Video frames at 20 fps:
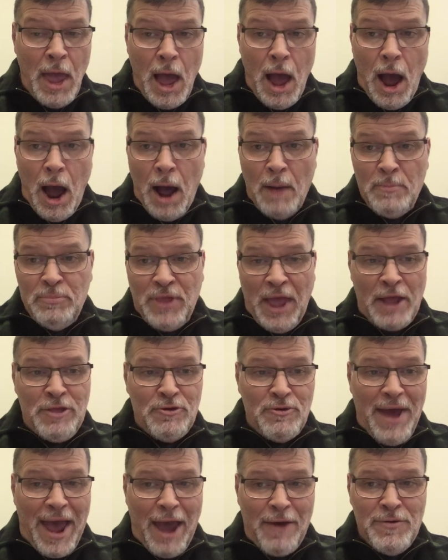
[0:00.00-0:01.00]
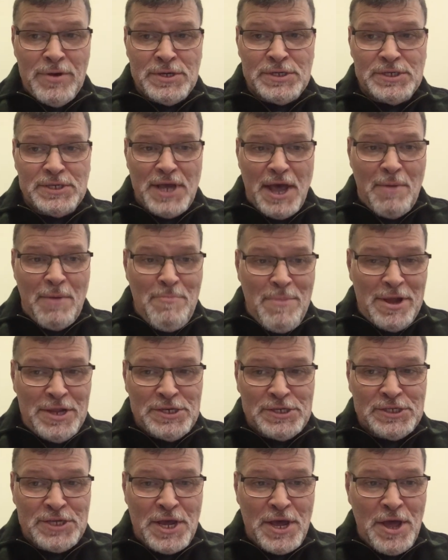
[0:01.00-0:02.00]
I'm Daniel Harris, a
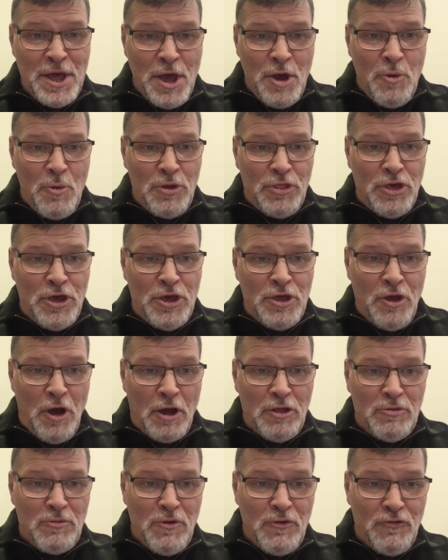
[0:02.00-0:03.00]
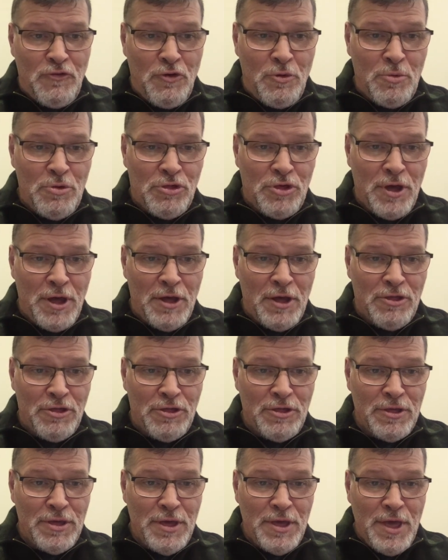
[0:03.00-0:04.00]
minister with the United Reformed Church,
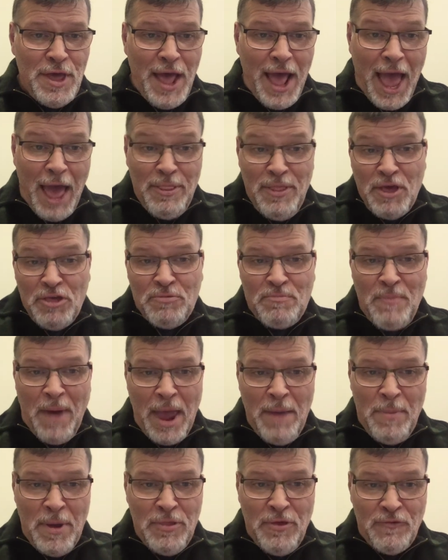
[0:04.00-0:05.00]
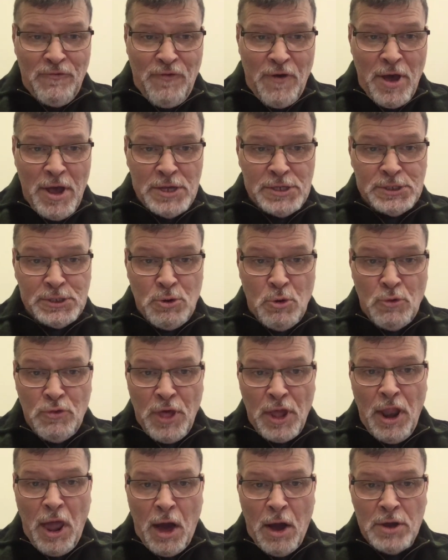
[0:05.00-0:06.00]
and this may be the first or
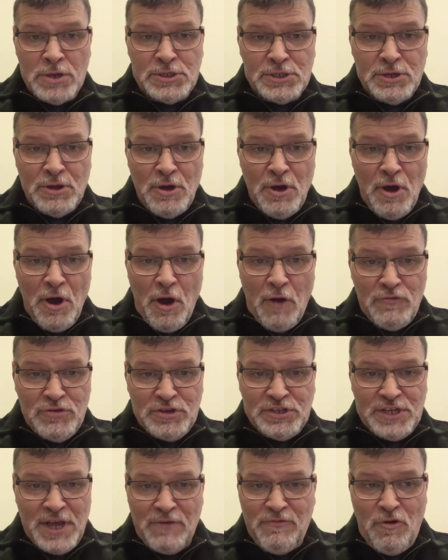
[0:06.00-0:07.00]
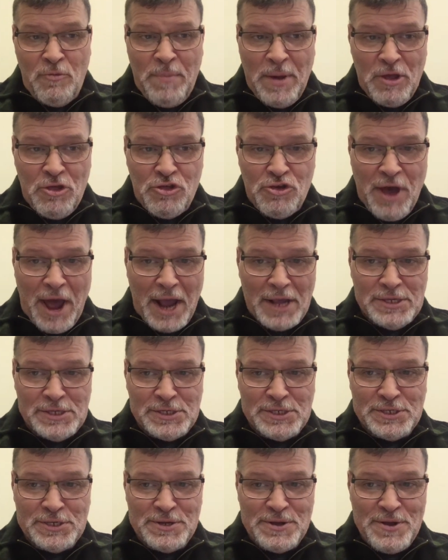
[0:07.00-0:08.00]
the last of several big
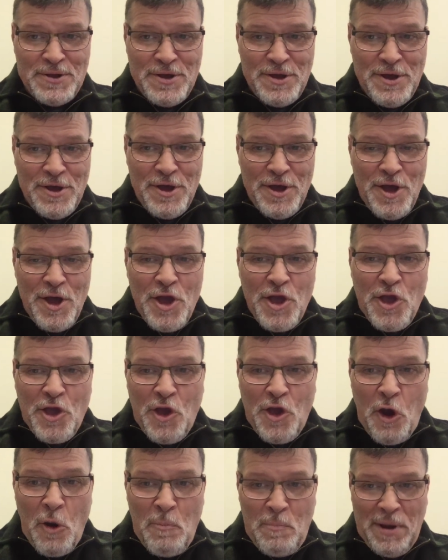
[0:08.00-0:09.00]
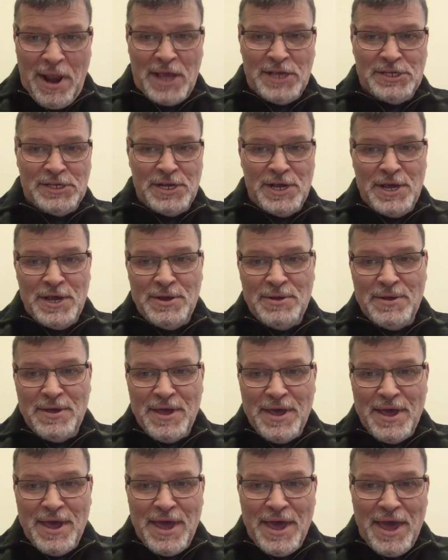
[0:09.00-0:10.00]
chats. God bless you,
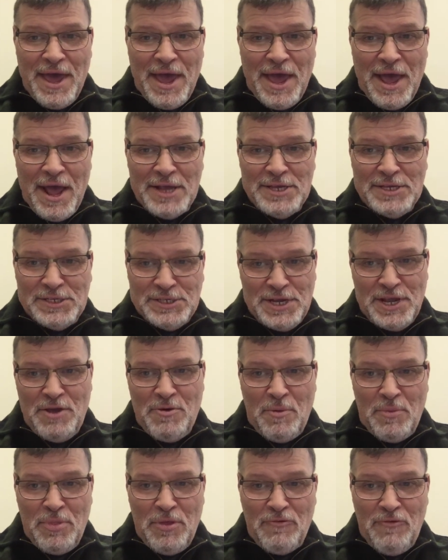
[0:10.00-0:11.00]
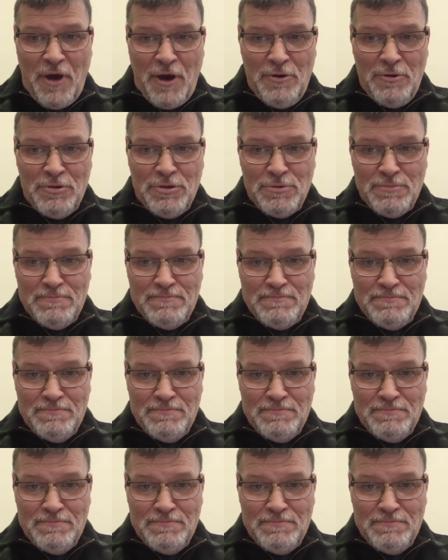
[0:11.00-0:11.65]
and see you on the road.